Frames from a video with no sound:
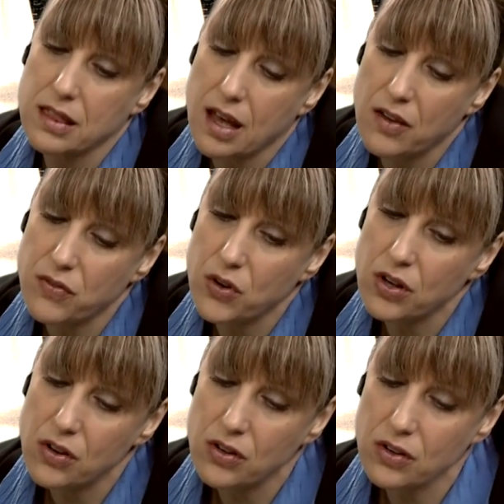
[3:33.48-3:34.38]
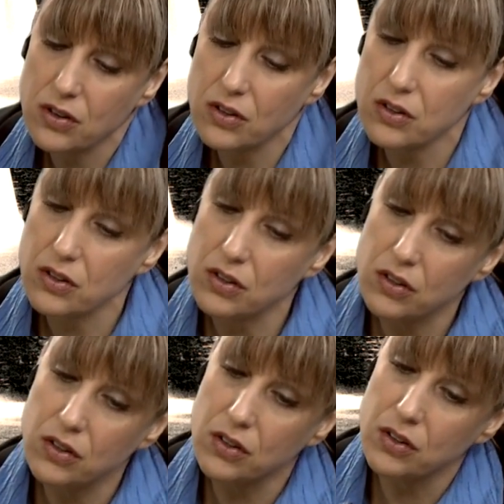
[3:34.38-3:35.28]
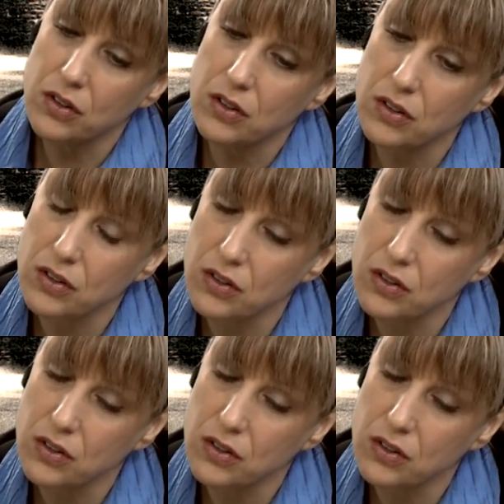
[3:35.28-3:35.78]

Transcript: This is a picture that my father took in the